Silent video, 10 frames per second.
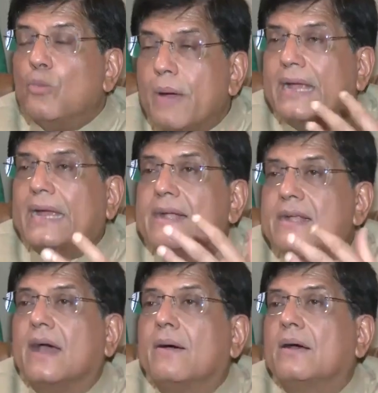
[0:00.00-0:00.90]
to make
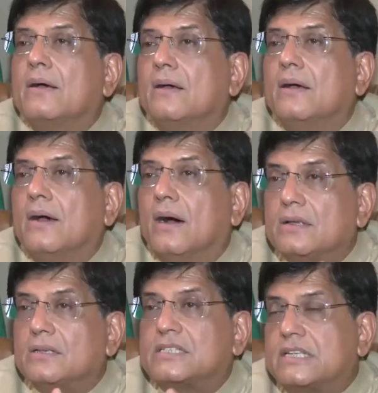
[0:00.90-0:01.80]
India
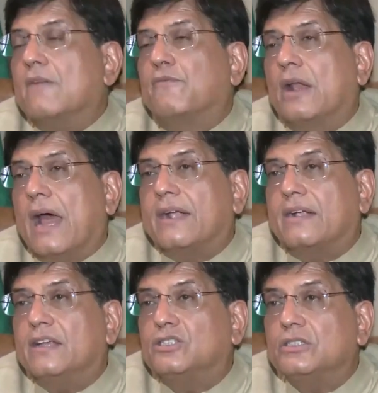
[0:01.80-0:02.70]
a
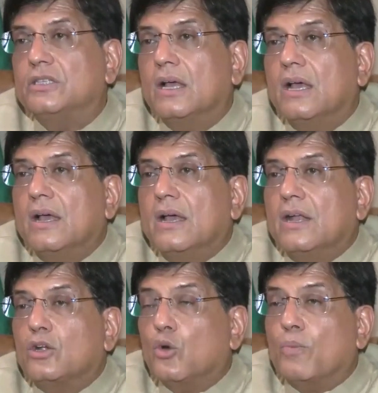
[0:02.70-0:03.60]
self-reliant nation,
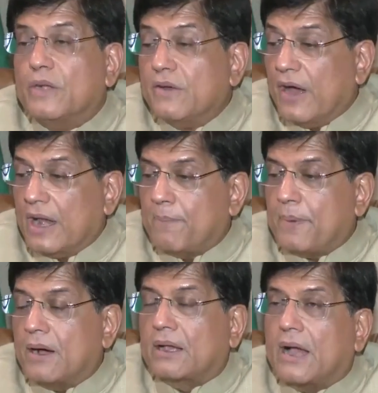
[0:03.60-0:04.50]
to
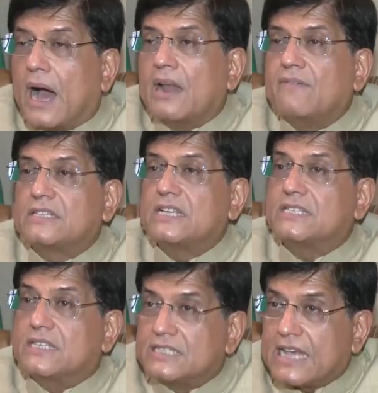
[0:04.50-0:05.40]
develop a car which
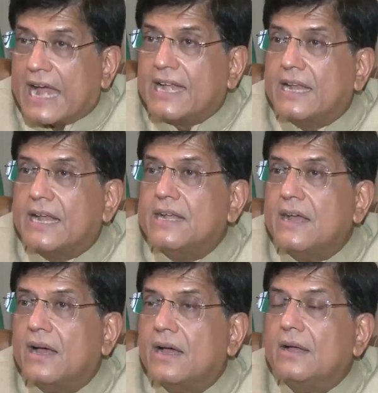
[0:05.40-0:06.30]
is designed in
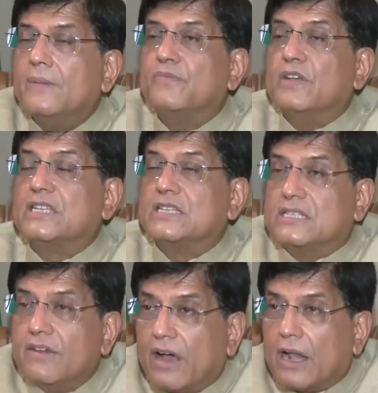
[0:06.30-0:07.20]
India, which
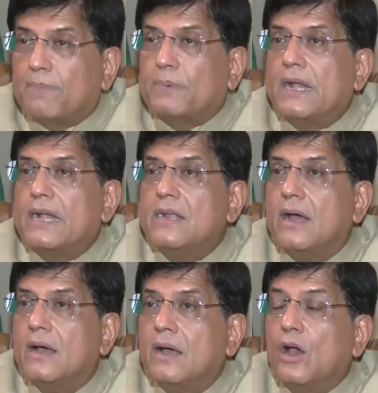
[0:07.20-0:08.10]
is developed in
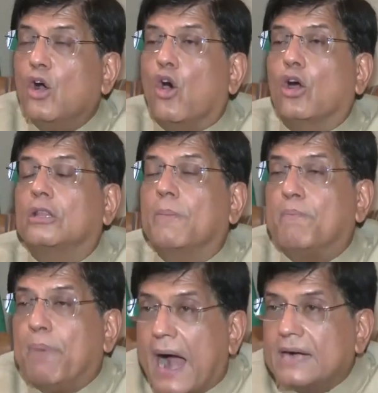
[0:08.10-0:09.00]
India, all the
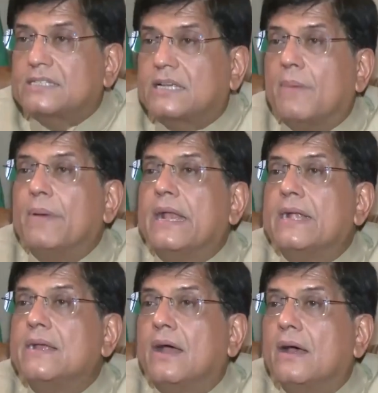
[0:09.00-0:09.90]
parts come in
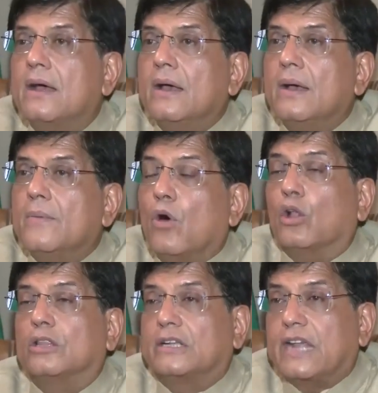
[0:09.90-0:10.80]
India,
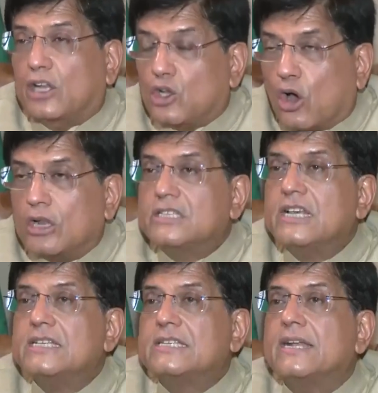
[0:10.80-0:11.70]
all the
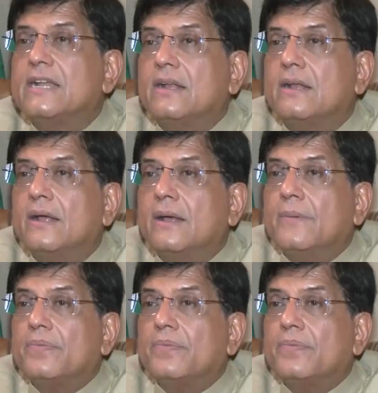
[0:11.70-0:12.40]
technology is Indian.